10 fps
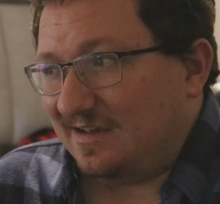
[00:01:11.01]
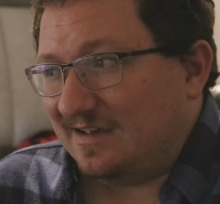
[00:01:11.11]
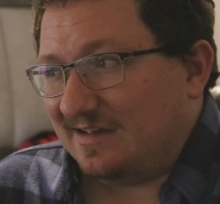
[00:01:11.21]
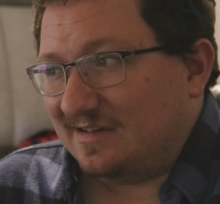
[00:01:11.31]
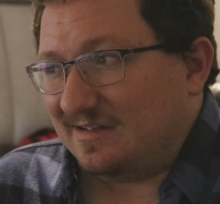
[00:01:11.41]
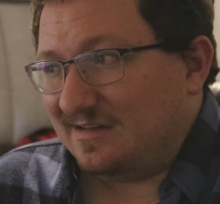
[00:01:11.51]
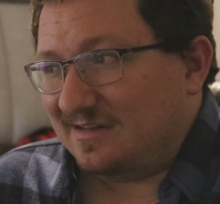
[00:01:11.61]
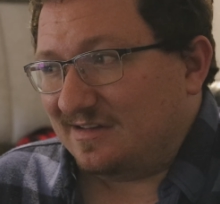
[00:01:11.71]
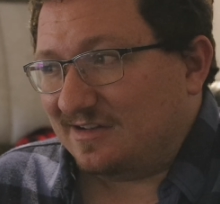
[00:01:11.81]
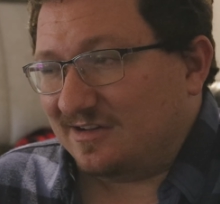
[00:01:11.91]

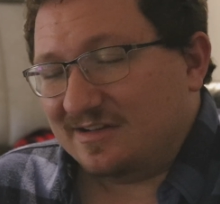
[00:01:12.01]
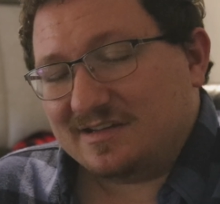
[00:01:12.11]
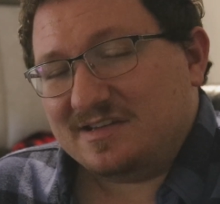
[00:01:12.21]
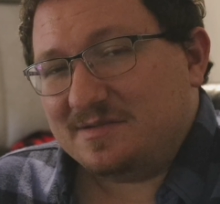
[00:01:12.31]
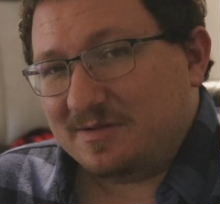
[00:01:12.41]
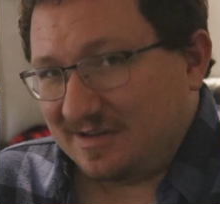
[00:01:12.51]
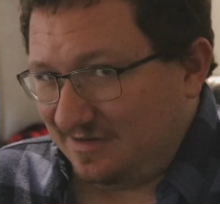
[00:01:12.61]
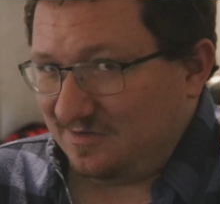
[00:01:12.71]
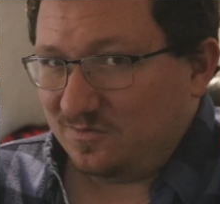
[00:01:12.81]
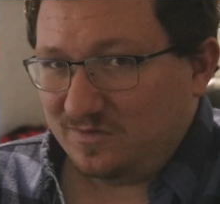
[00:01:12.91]
and an
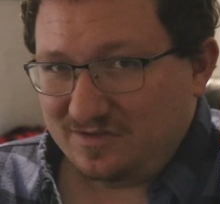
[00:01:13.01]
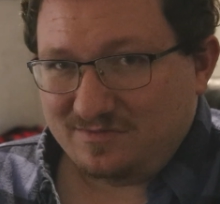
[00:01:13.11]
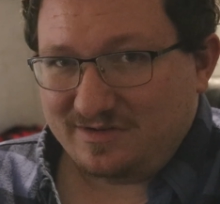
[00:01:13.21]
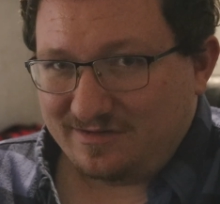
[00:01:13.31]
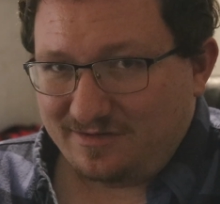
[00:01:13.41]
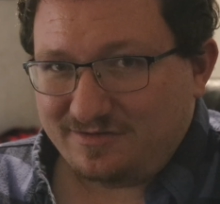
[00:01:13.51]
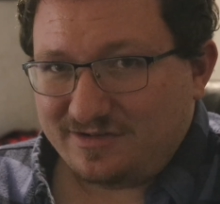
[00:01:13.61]
unexpected wheel bearing